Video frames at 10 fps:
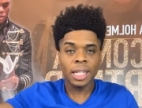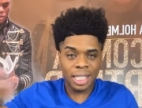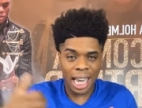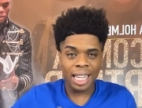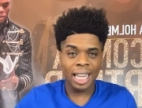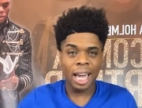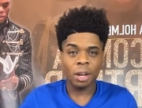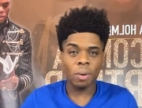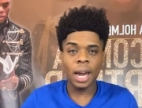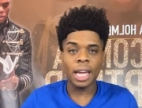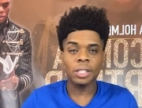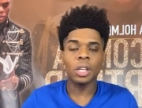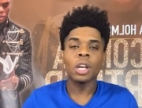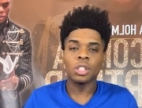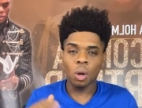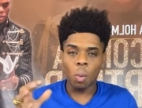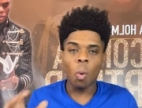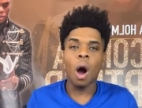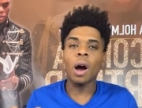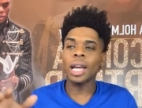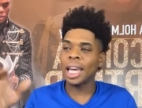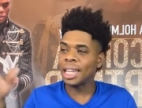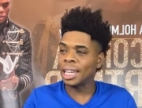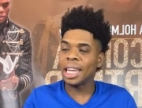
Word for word: take that grace to walk in